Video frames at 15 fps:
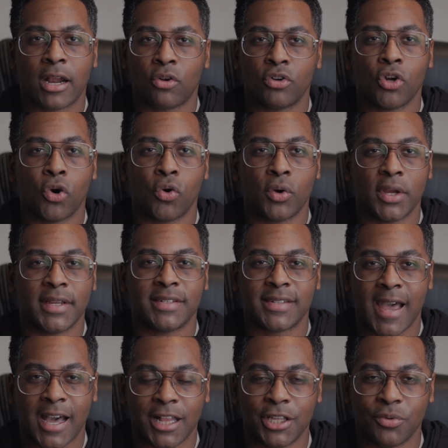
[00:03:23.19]
I don't know
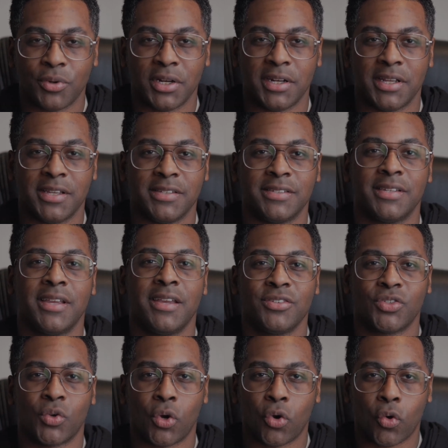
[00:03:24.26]
exactly what it is,
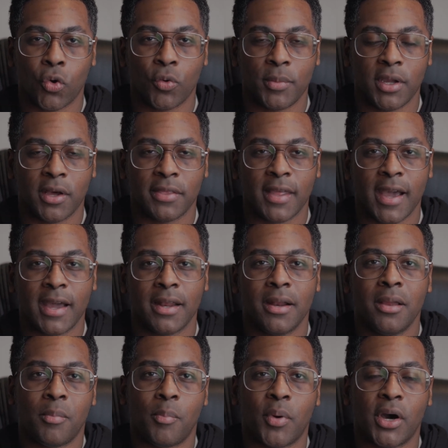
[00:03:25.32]
so don't quote me on that,
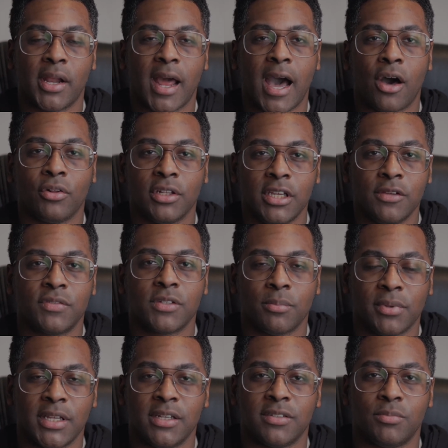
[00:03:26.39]
but I'll leave some
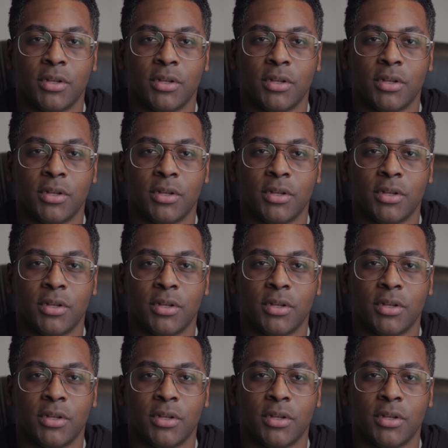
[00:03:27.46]
links